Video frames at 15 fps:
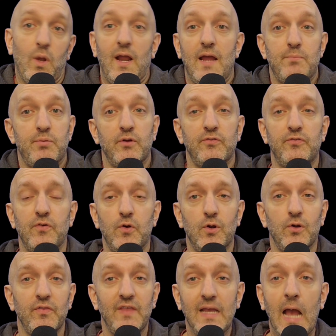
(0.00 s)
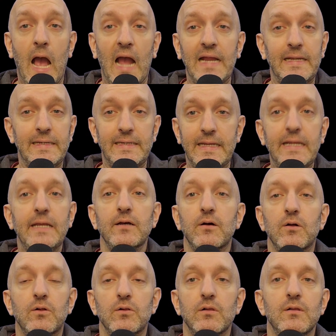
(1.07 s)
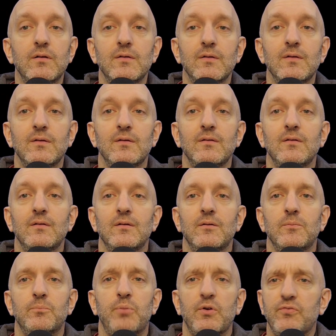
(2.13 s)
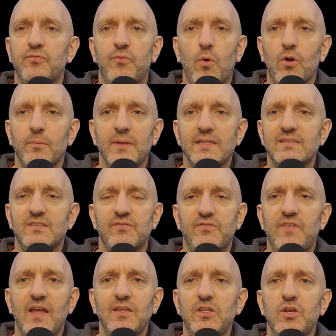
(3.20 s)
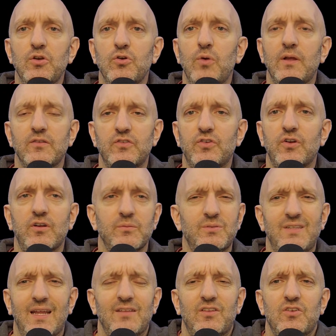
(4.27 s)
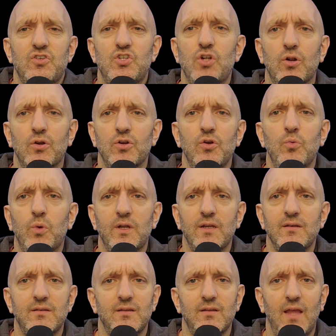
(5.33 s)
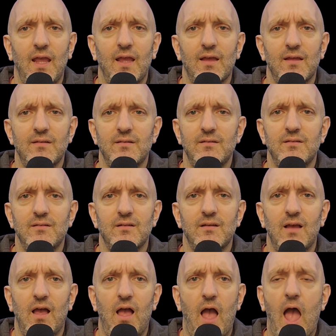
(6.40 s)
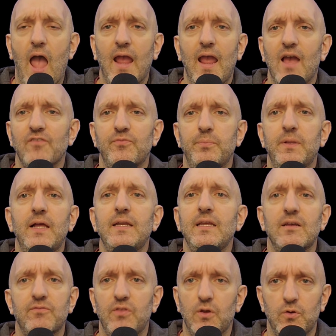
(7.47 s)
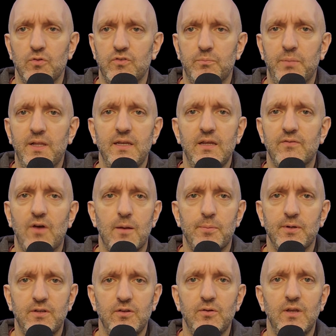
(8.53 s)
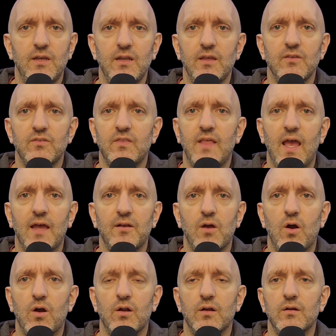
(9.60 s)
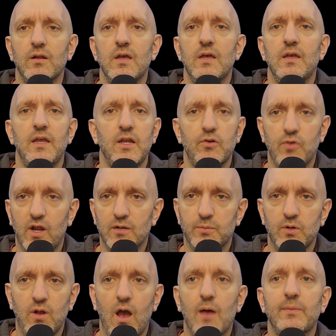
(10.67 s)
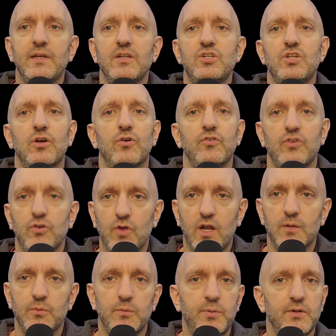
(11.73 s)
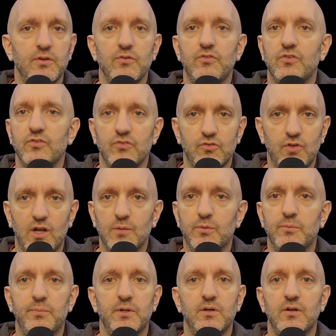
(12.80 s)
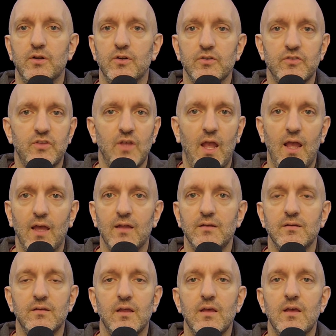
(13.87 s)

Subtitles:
I prefer, the ideal performance venue and circumstance, sure, who wouldn't? And I have plenty of those, plenty of opportunities that are incredible comedy shows, incredible producers, incredible bookers, and,